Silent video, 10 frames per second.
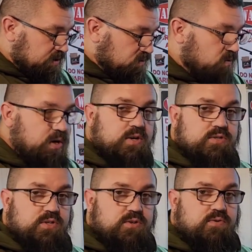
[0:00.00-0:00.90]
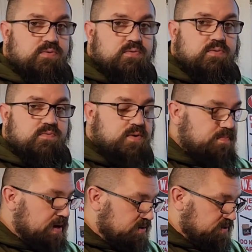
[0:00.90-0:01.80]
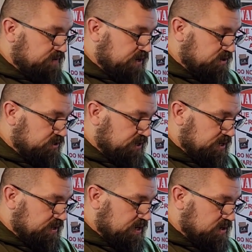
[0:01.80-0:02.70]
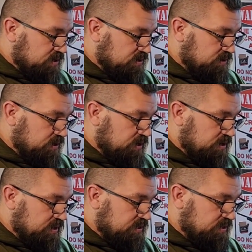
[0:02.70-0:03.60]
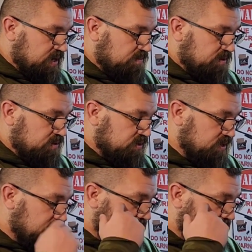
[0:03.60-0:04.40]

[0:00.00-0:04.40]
1 or 2 foot-pounds of energy in there. This is almost